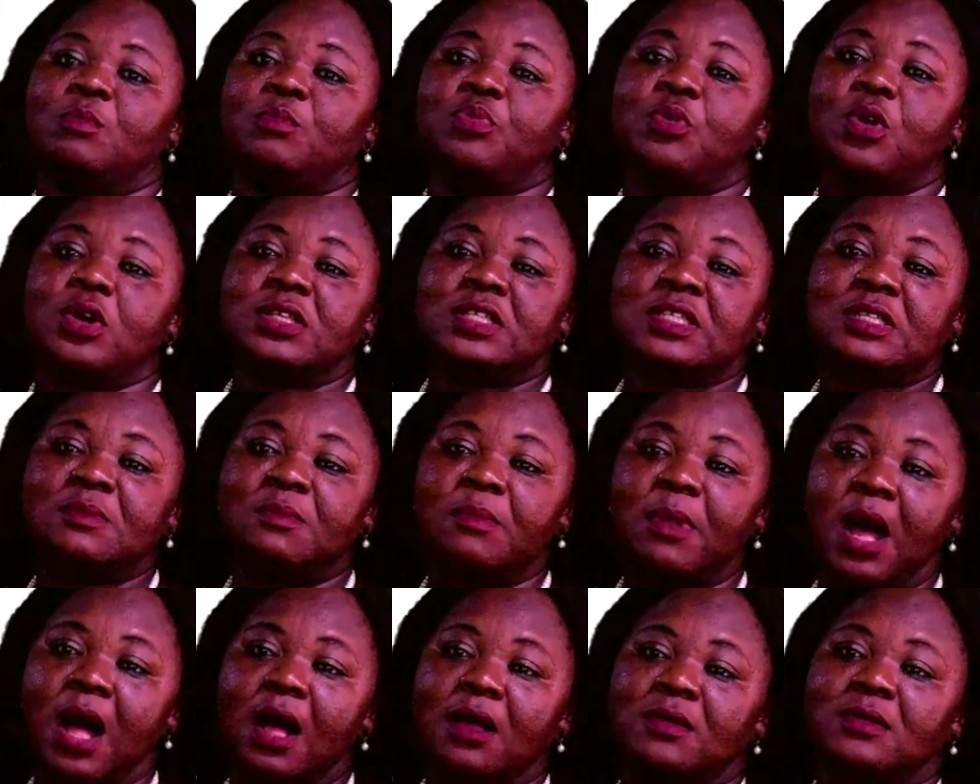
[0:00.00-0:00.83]

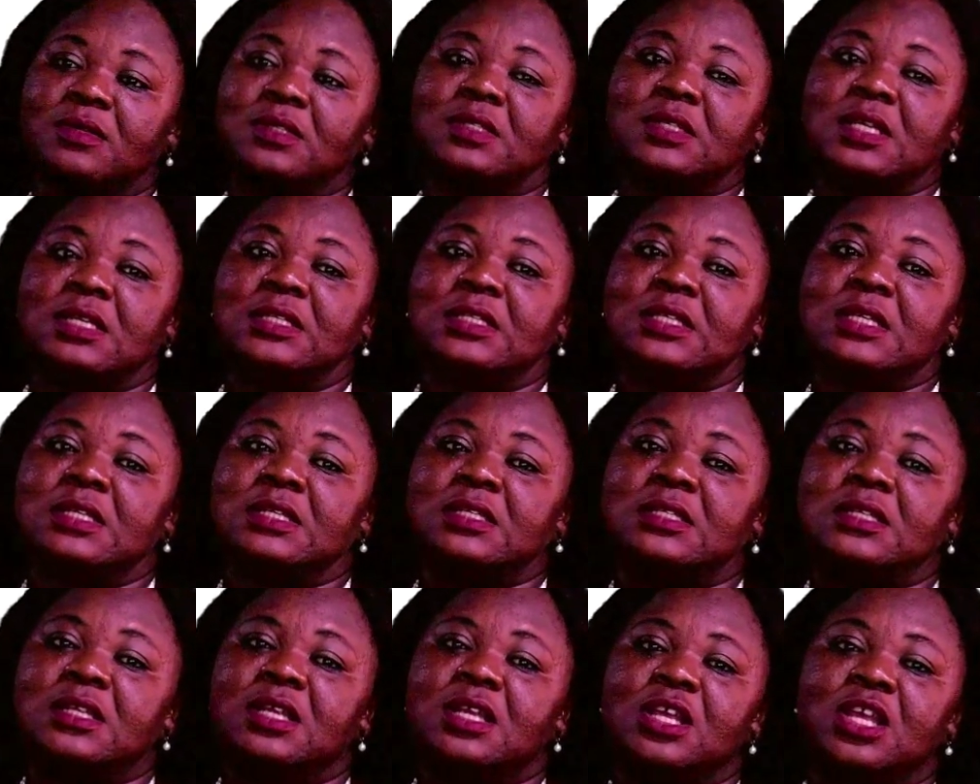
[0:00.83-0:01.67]
proximal
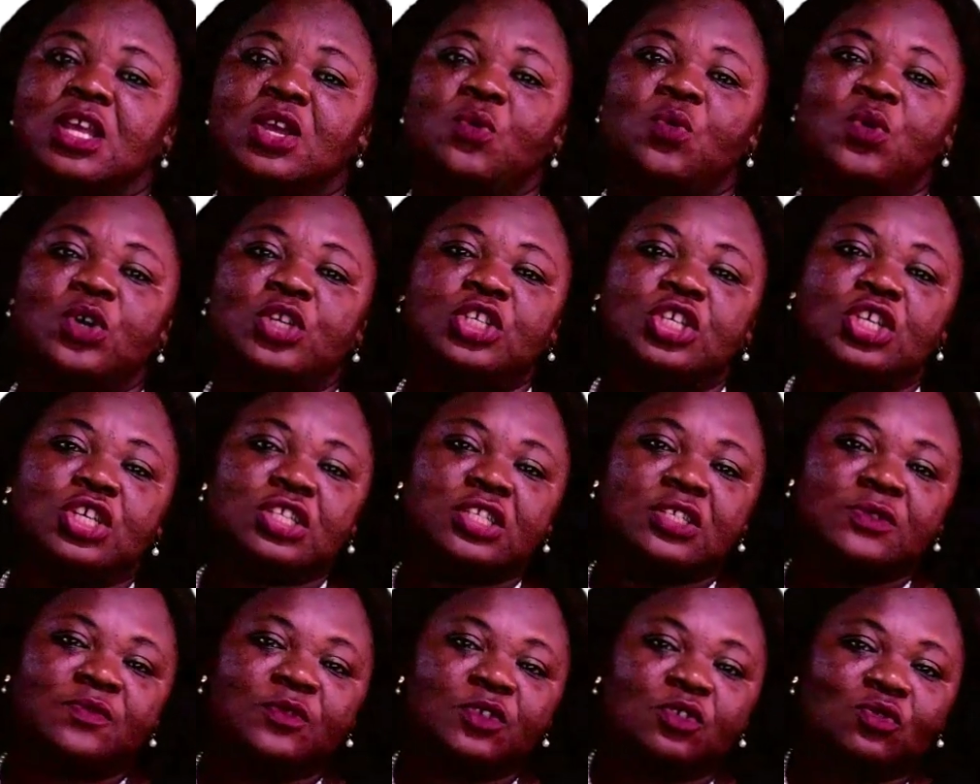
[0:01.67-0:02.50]
settings in which
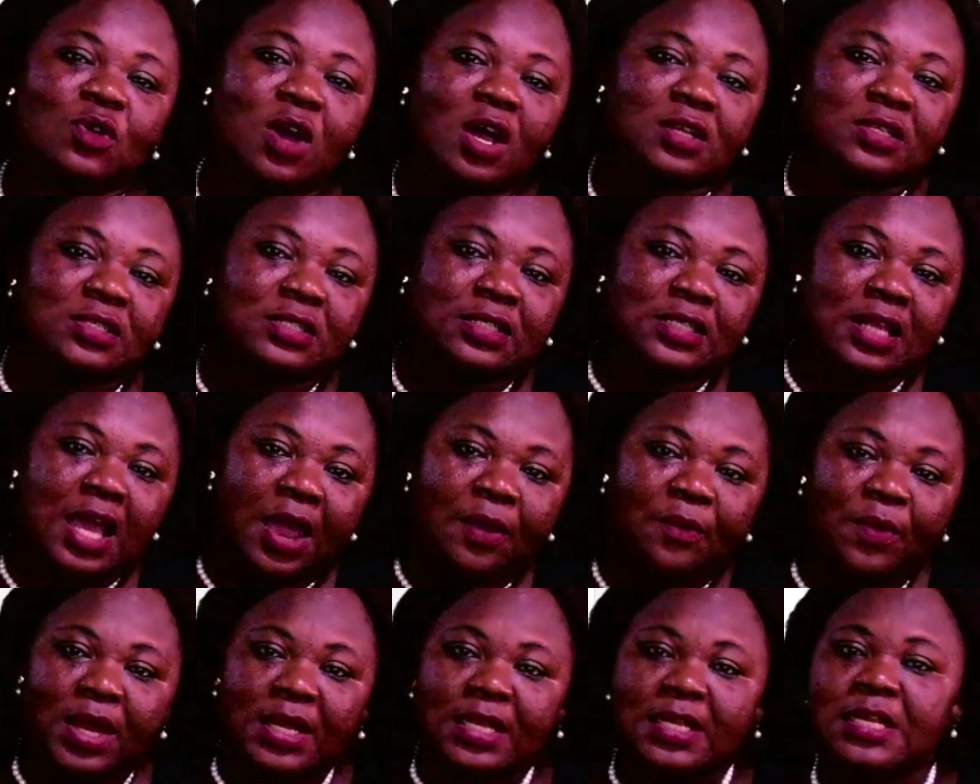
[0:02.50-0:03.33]
individuals
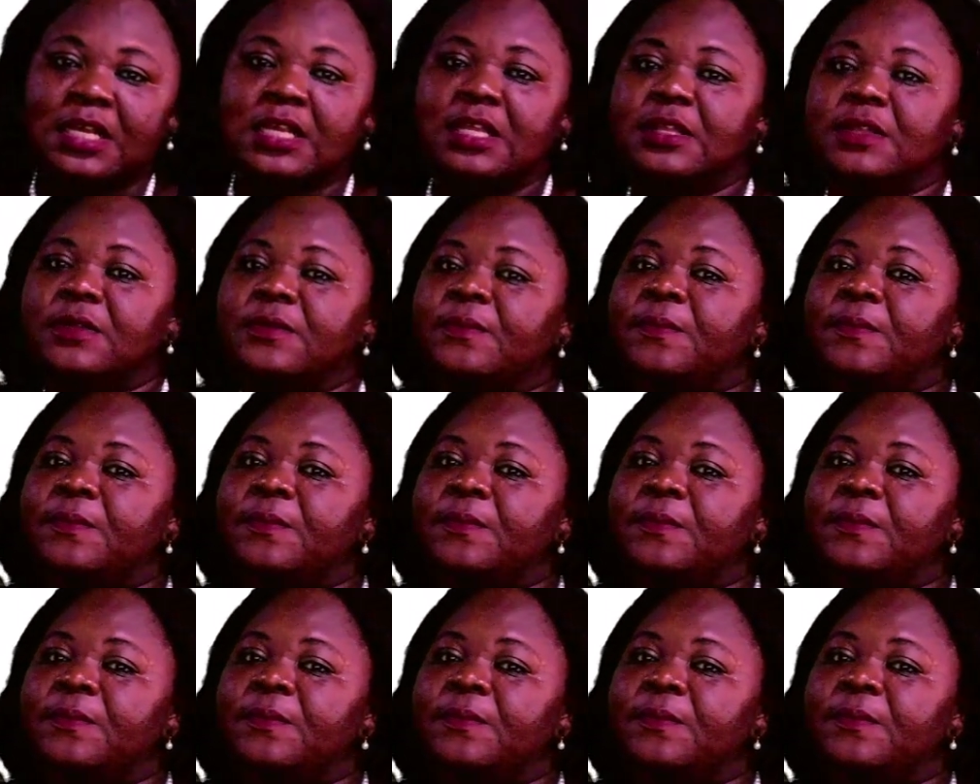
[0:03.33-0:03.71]
directly